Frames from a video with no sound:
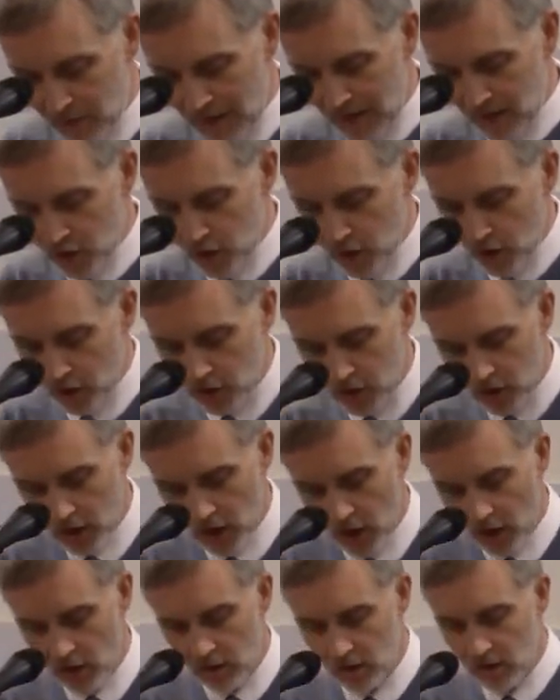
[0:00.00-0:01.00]
about
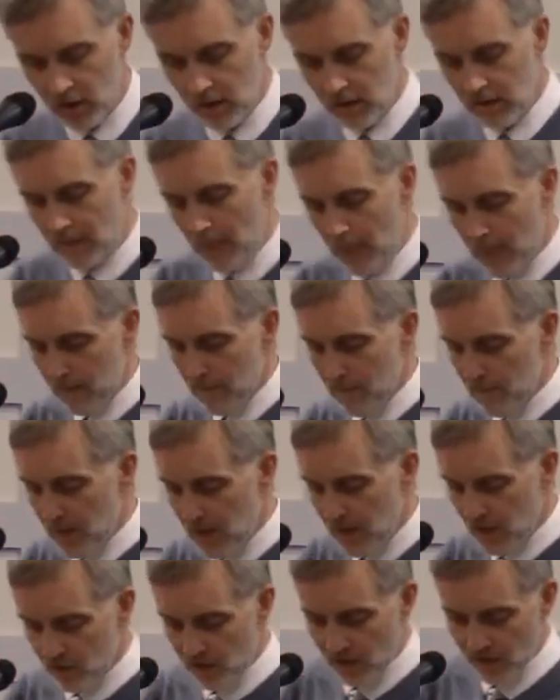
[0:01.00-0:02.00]
John's own
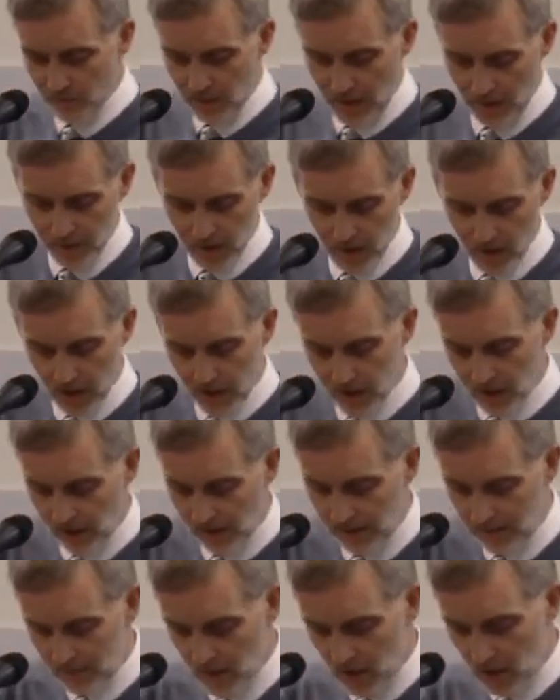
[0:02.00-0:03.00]
ministry of
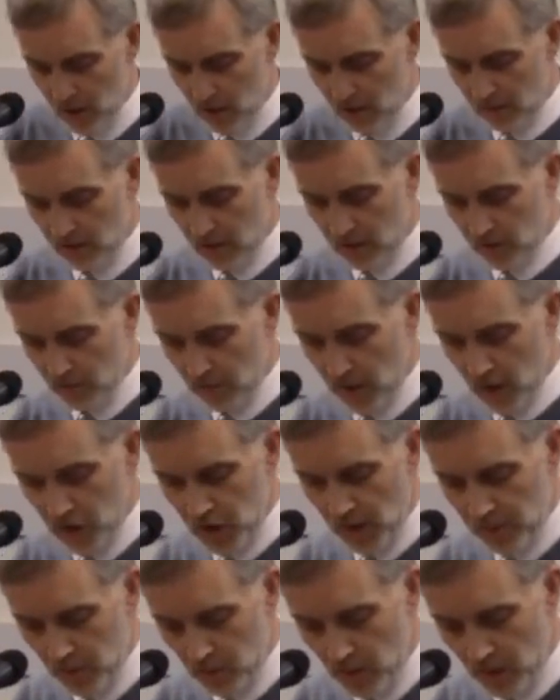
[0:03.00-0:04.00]
baptizing.
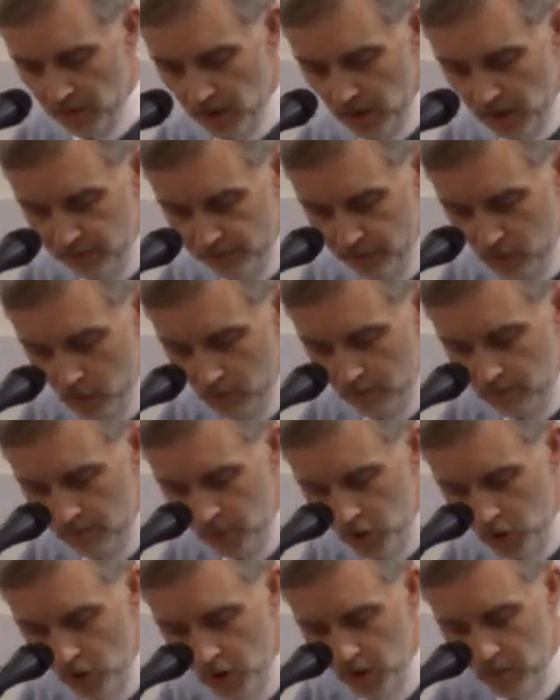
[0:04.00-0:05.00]
Mark chapter 1, verse 4,
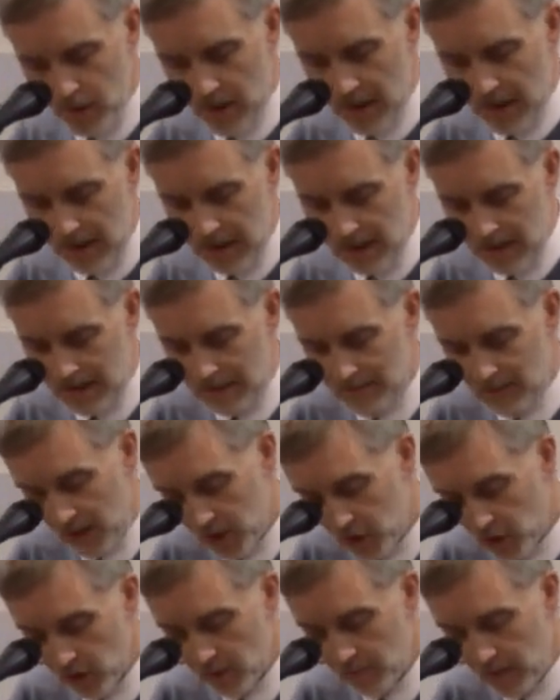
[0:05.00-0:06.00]
John appeared,
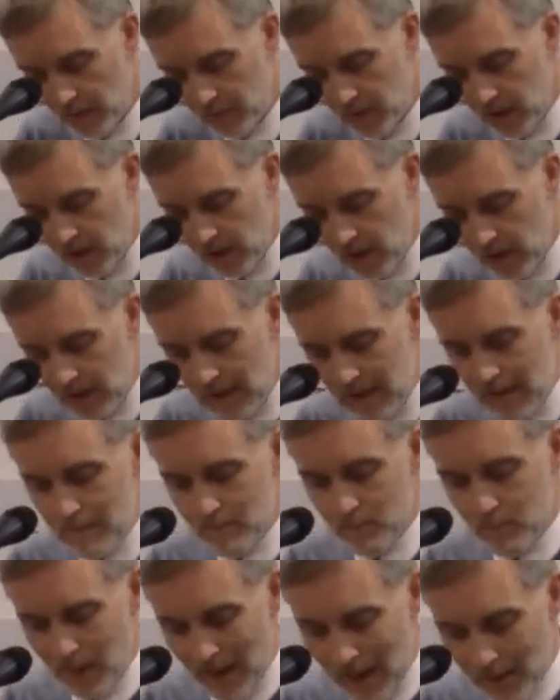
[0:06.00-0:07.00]
that's John the Baptist,
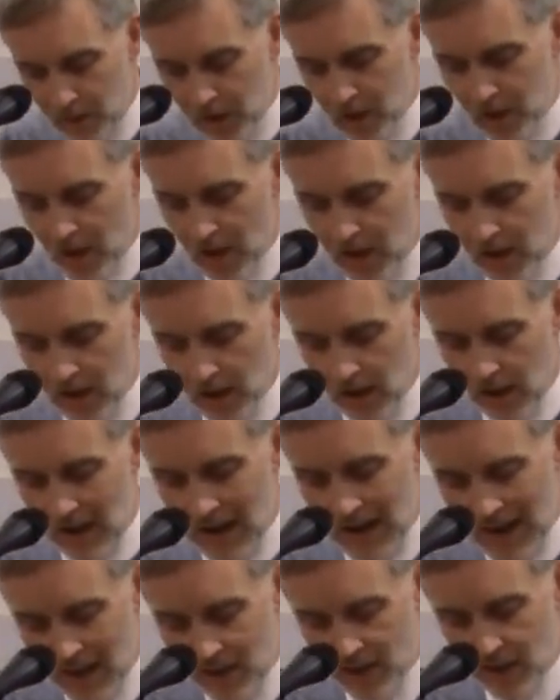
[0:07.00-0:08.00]

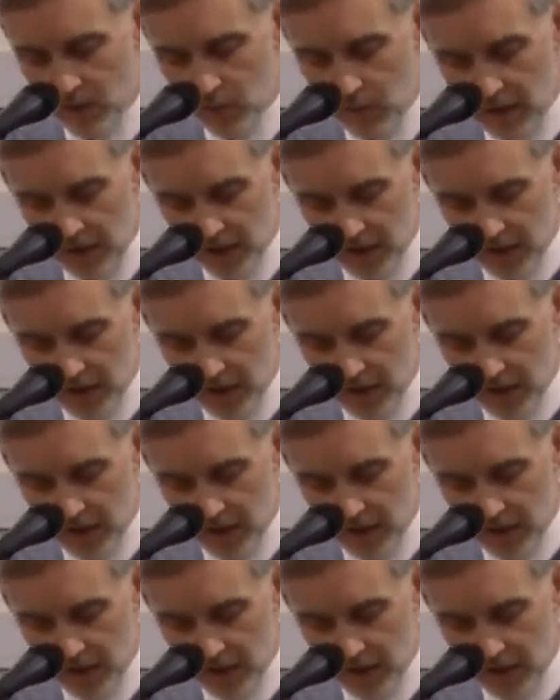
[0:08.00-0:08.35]
baptizing in the